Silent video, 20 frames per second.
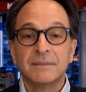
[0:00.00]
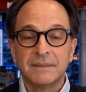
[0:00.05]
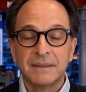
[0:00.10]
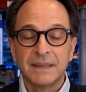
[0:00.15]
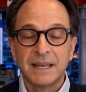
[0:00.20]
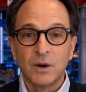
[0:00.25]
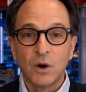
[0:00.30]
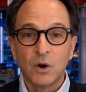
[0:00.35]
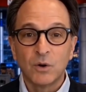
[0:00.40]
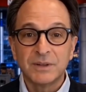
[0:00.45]

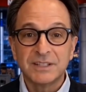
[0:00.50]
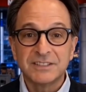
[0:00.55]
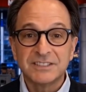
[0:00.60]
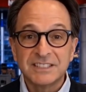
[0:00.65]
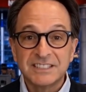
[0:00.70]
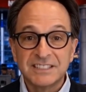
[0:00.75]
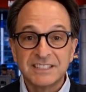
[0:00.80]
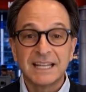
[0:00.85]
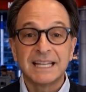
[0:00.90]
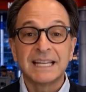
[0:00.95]
And all this
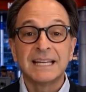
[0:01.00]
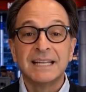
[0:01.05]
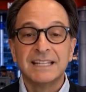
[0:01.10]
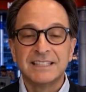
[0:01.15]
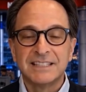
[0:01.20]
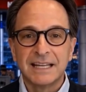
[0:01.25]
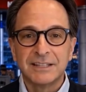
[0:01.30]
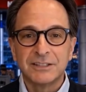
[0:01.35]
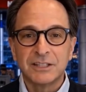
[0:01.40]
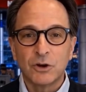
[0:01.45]
is saying is
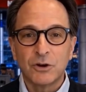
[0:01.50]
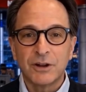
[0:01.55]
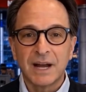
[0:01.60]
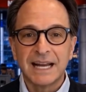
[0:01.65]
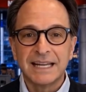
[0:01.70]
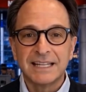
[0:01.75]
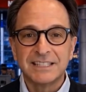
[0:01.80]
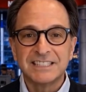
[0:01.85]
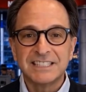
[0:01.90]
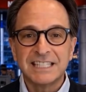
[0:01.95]
that the
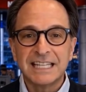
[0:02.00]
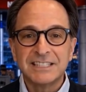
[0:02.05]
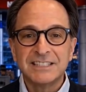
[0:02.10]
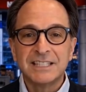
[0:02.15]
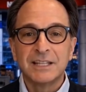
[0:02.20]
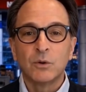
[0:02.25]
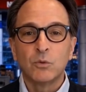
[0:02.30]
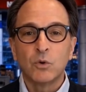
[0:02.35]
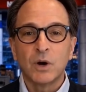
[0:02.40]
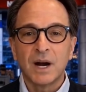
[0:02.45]
United States
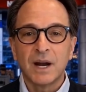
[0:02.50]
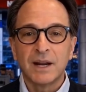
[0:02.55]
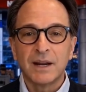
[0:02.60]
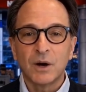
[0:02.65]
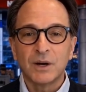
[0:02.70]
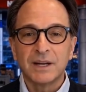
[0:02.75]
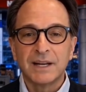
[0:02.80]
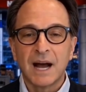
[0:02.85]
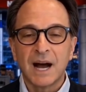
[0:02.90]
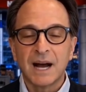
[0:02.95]
and Iran
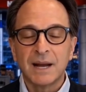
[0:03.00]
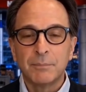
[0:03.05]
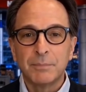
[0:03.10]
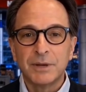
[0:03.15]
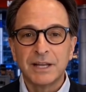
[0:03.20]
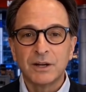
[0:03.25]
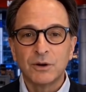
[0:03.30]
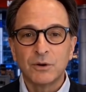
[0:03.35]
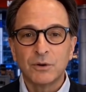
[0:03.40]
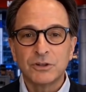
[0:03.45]
are not
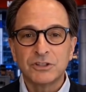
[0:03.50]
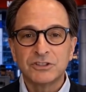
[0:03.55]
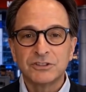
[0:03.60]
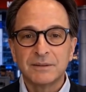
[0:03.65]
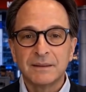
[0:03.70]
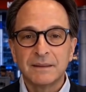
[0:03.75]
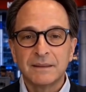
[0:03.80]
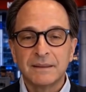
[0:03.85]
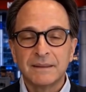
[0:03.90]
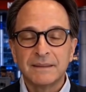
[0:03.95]
peers.
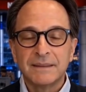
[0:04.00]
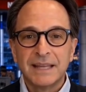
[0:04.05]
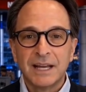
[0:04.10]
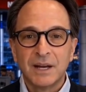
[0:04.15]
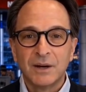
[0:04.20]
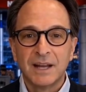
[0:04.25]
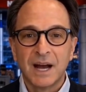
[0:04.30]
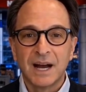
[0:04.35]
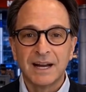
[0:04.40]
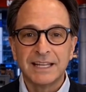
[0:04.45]
They
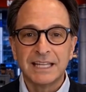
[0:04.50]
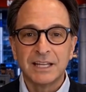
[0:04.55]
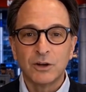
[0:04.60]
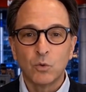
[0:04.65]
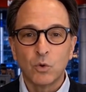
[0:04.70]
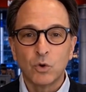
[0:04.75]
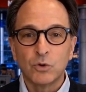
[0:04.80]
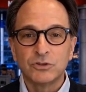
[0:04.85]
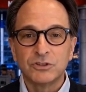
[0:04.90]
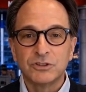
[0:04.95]
are not
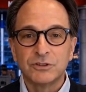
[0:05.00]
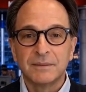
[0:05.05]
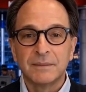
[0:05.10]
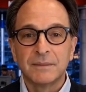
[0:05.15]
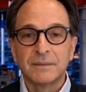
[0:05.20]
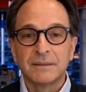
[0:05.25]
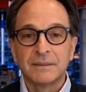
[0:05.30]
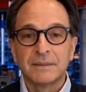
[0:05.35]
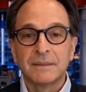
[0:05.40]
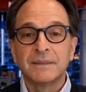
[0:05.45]
equals.
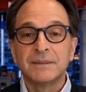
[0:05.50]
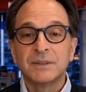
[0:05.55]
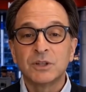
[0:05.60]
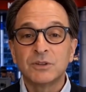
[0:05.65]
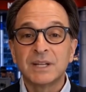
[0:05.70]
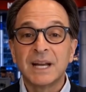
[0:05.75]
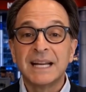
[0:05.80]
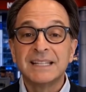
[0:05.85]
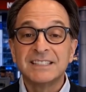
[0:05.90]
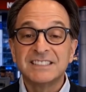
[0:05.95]
The
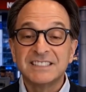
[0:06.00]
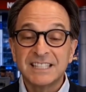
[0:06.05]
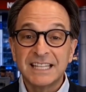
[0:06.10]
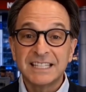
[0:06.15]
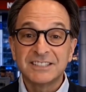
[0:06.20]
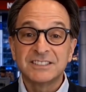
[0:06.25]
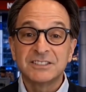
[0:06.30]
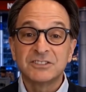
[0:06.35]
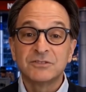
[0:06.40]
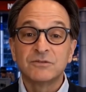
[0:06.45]
United
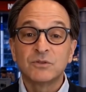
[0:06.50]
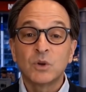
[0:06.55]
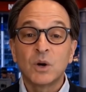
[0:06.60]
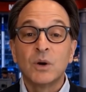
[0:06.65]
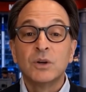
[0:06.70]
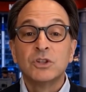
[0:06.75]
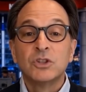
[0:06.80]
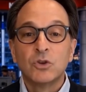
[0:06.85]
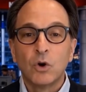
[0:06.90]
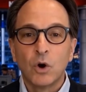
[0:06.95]
States is
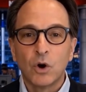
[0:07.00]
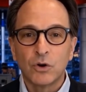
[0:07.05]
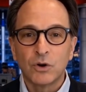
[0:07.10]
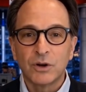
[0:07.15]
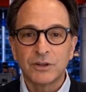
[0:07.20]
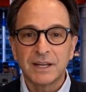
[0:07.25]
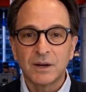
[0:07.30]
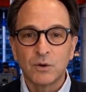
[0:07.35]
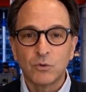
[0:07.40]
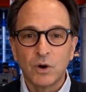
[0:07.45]
far stronger
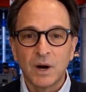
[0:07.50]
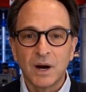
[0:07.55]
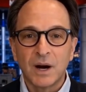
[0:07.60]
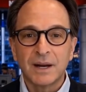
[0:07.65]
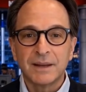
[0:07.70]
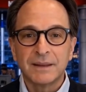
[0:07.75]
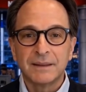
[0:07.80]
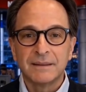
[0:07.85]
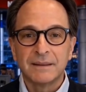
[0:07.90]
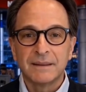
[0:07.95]
than
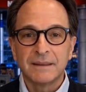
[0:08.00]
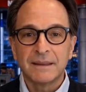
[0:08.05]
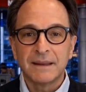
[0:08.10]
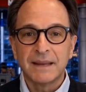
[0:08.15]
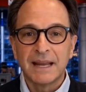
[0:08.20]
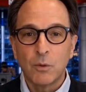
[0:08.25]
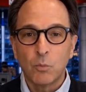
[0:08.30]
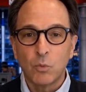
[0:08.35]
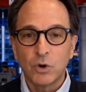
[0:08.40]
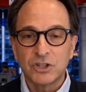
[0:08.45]
Iran,
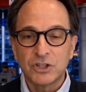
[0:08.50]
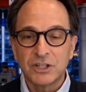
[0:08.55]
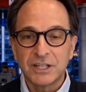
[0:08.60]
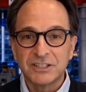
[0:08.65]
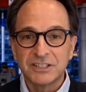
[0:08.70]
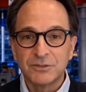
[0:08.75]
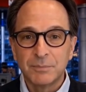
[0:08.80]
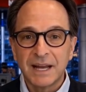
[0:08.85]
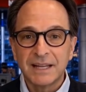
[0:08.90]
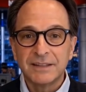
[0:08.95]
and we should
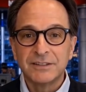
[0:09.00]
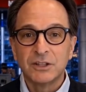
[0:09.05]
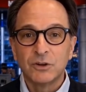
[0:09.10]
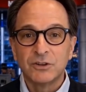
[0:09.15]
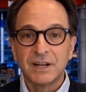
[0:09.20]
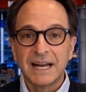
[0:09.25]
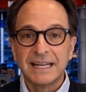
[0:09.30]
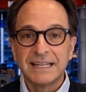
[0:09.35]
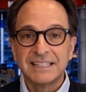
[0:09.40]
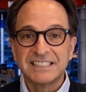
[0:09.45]
expect the
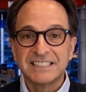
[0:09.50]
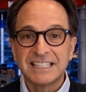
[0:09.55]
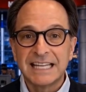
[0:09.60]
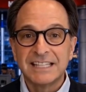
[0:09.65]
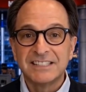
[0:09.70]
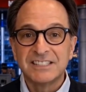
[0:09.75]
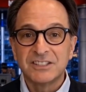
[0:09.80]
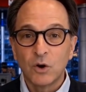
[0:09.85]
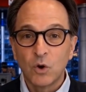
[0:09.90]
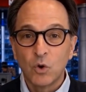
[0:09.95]
United
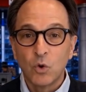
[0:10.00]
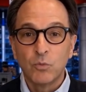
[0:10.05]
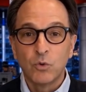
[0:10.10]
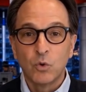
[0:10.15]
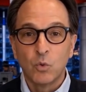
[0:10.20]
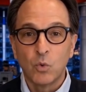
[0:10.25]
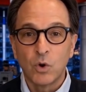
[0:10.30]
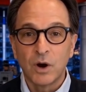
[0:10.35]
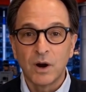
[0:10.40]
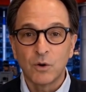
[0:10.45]
States to
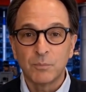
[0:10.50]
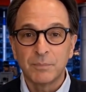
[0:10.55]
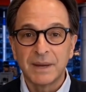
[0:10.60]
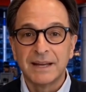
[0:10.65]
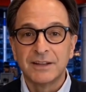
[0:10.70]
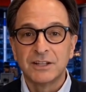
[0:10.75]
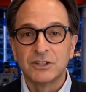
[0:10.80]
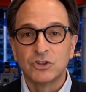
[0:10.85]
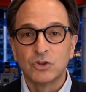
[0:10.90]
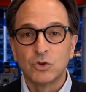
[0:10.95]
overwhelm
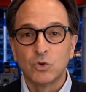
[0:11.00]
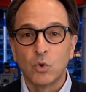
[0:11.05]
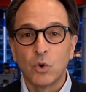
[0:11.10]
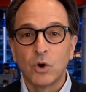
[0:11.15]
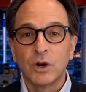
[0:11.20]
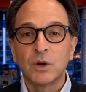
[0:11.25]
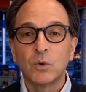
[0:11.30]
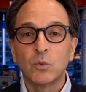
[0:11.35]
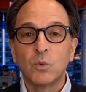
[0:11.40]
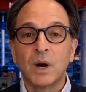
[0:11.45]
and
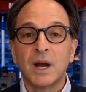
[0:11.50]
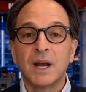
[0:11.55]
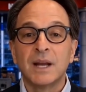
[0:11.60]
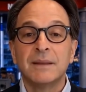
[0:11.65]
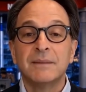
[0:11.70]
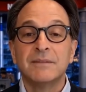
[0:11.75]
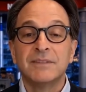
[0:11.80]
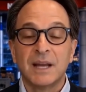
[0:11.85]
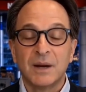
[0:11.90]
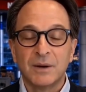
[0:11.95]
destroy
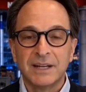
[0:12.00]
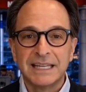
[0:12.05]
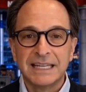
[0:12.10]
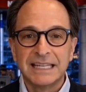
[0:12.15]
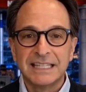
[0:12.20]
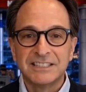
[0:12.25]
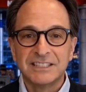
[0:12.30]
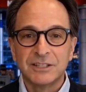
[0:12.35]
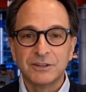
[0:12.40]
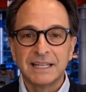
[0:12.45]
Iran very
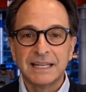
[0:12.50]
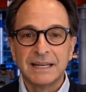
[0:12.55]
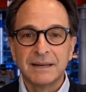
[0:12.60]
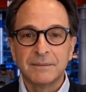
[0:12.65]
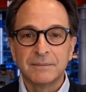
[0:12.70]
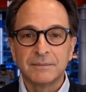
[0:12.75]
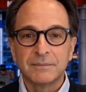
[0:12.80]
easily.